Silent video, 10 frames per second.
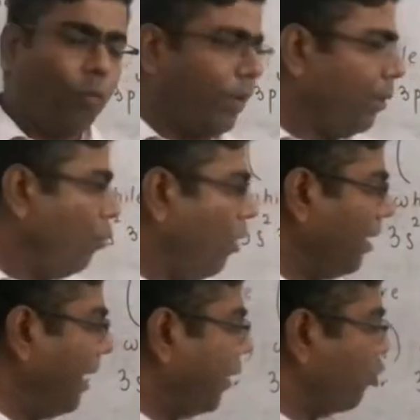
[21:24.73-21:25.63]
one
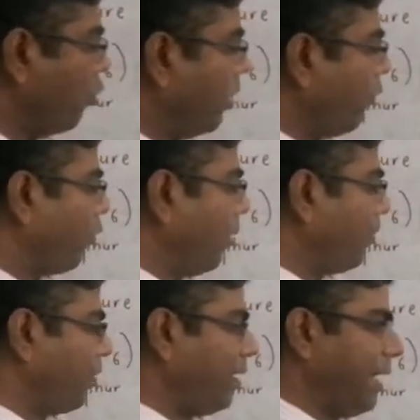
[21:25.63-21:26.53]
more electron
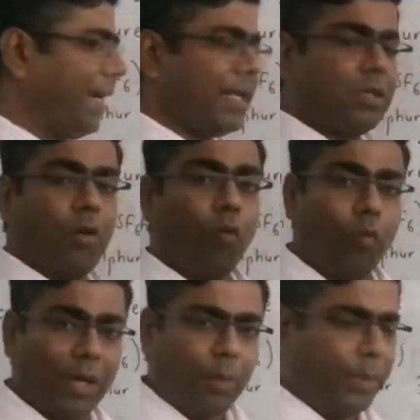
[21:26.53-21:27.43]
from
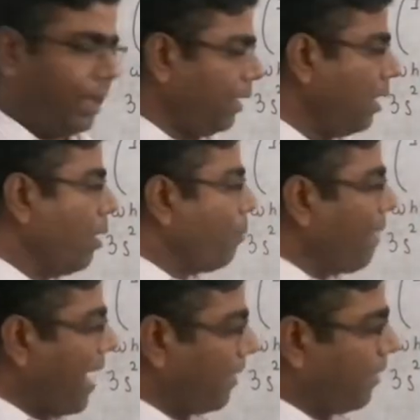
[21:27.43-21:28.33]
3s will be
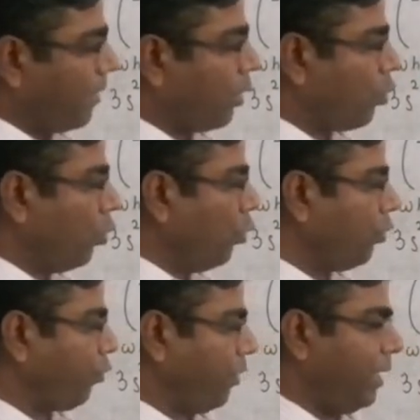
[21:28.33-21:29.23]
migrated
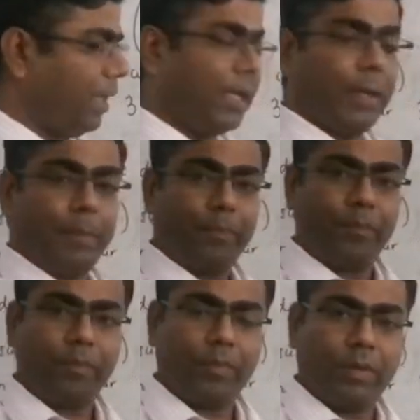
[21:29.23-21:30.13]
to
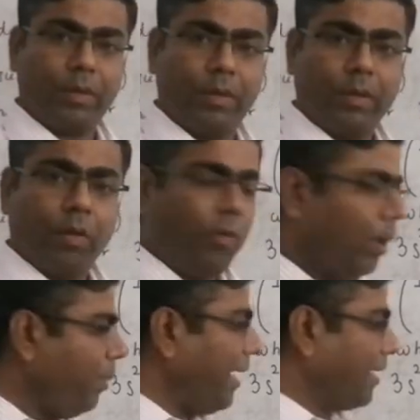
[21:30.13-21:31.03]
3d,
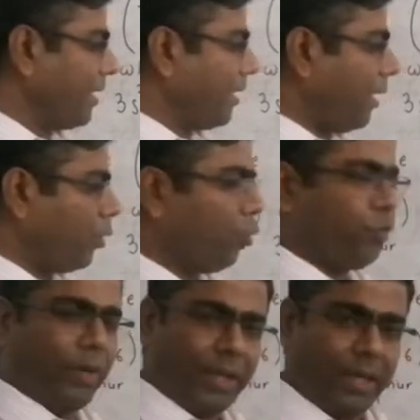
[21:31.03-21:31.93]
will be excited
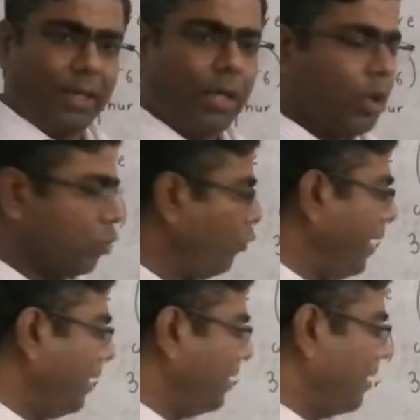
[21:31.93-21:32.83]
to 3d. So
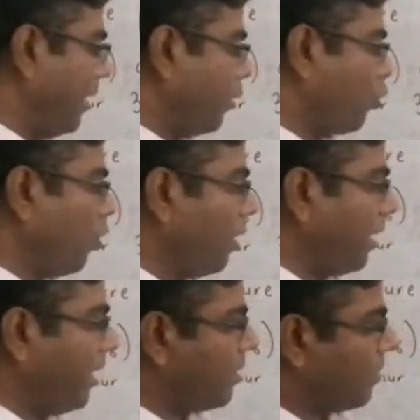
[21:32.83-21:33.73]
when this
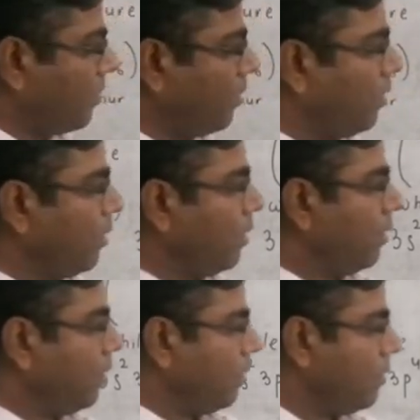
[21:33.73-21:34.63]
electron
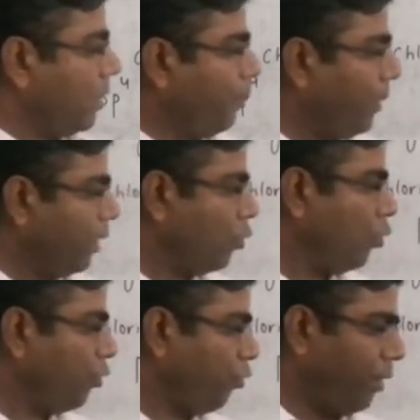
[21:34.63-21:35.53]
is jumping
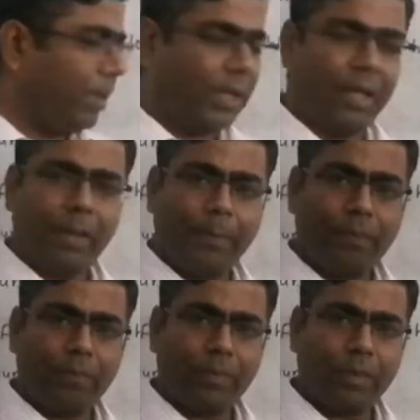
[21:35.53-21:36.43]
to
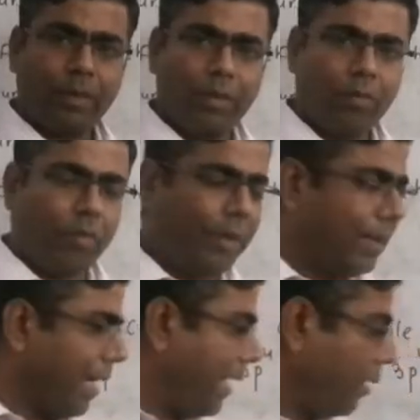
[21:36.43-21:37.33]
3d, we
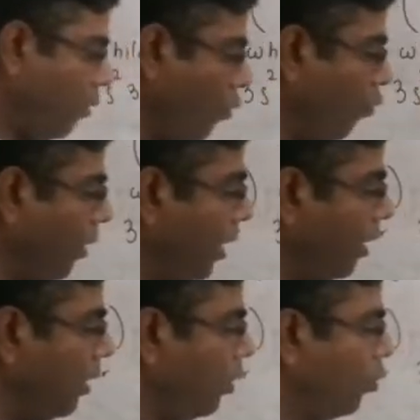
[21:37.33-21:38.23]
will get
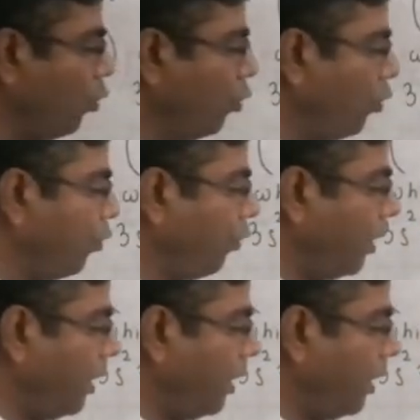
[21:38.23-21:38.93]
1, 2,